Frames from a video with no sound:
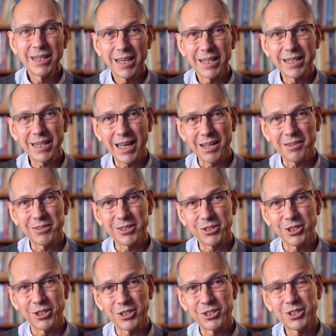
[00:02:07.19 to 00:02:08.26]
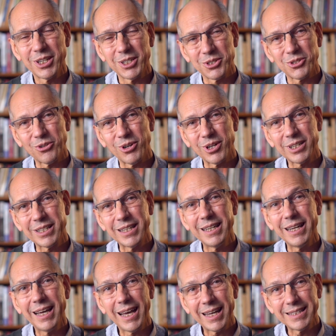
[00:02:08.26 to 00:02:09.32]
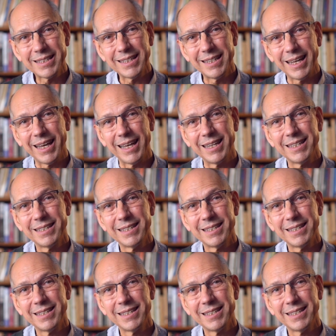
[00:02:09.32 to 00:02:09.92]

and the Catholic Church, historically and today.